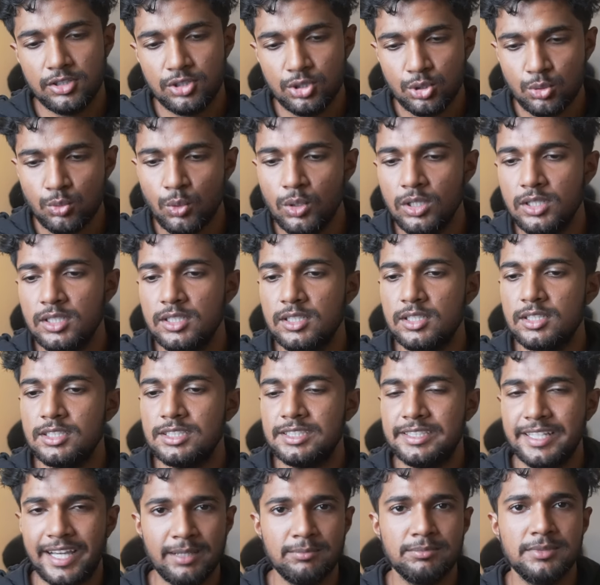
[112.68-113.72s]
You would
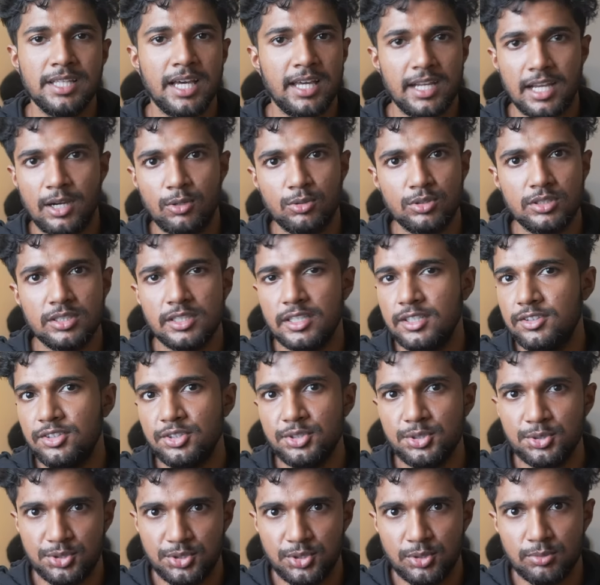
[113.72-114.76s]
type that out into
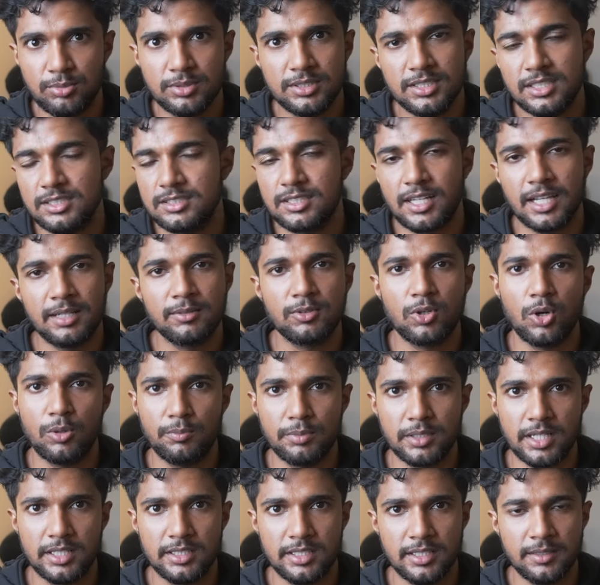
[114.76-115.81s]
YouTube, just write
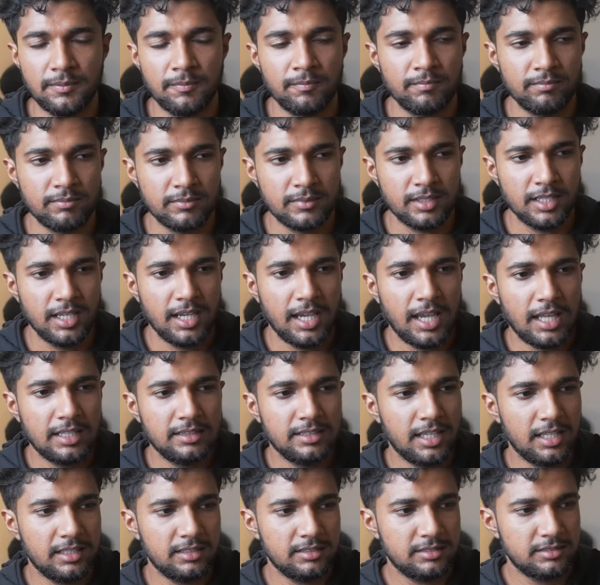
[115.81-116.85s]
copywriting, and
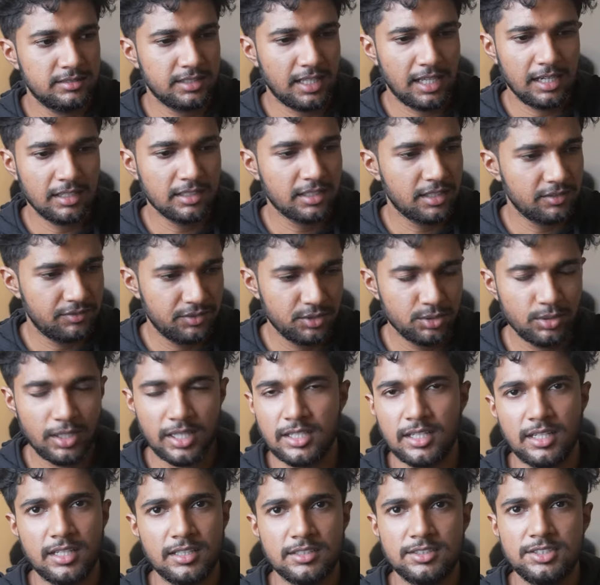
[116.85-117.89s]
then that'll give you
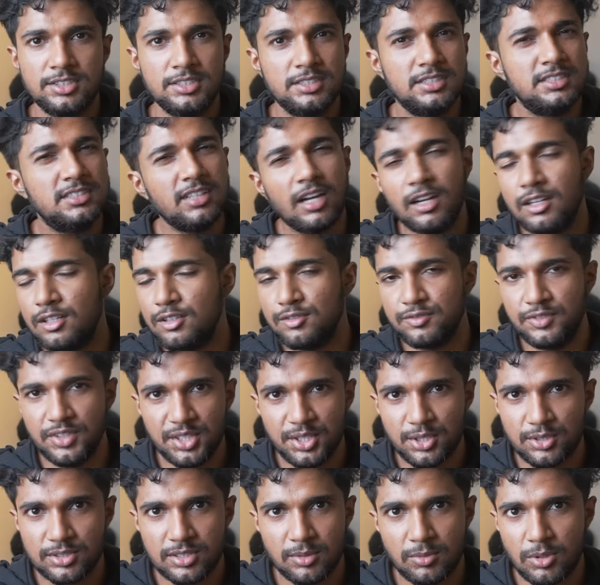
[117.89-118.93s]
like a ton of
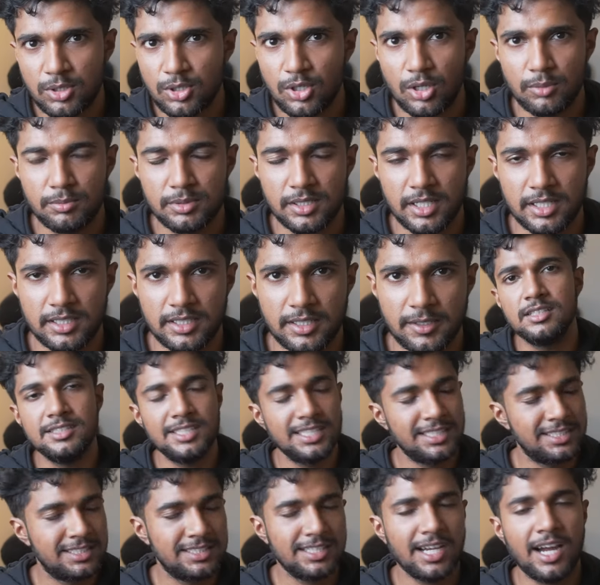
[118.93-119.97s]
videos about copywriting.
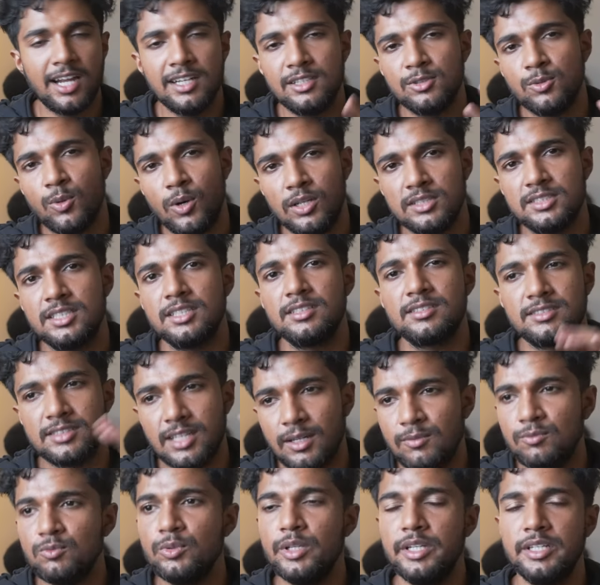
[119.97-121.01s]
Just start watching
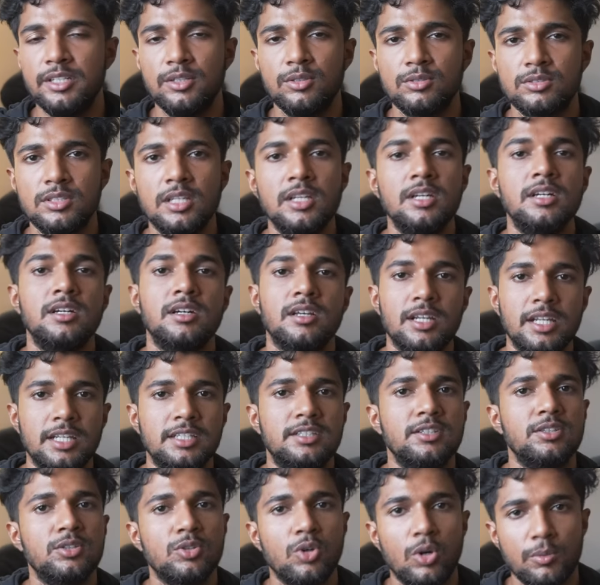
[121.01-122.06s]
some videos
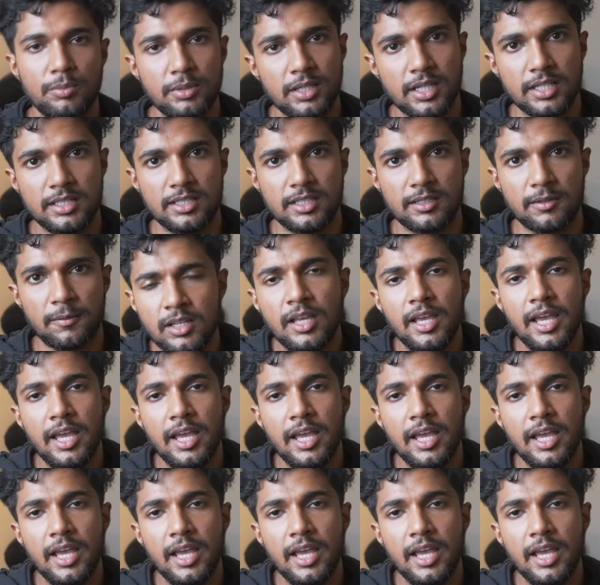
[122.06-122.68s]
related to copywriting.